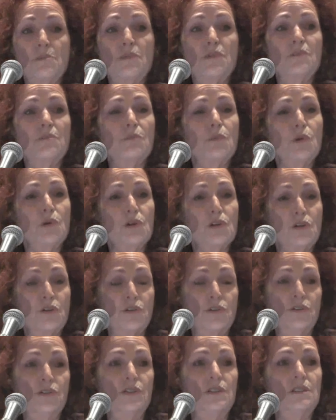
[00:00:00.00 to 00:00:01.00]
put more
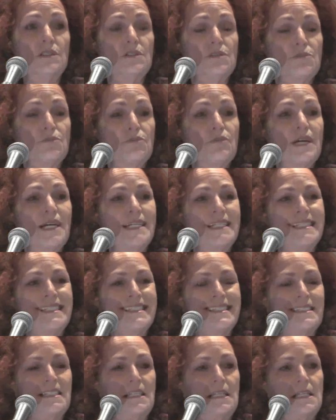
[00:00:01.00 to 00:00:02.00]
girls'
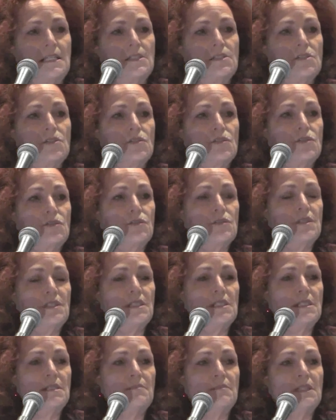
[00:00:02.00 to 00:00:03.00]
rights into
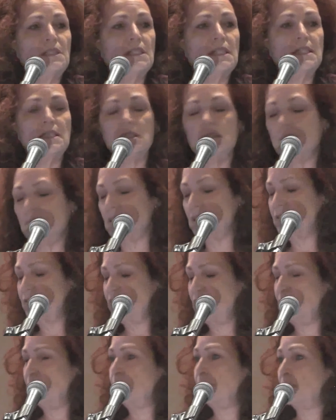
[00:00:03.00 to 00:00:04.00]
the Millennium
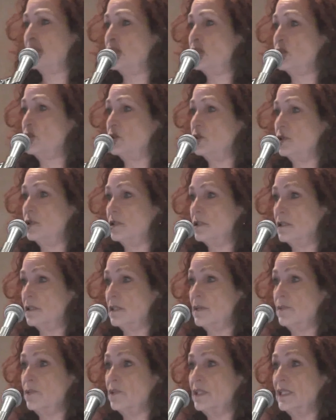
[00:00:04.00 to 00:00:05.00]
Development Goals
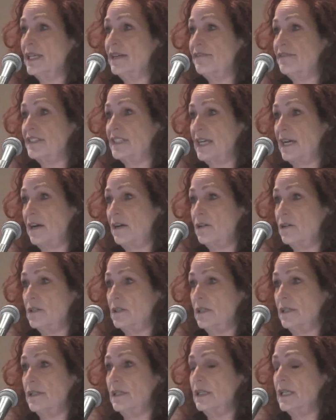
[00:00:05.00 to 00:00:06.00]
that were left out
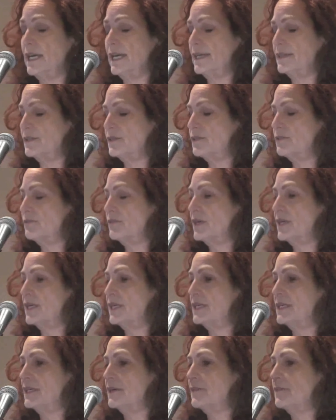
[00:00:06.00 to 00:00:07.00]
in the last
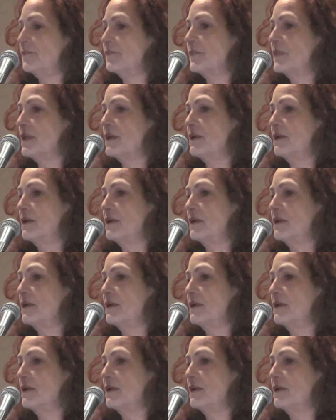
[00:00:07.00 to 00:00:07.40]
writing.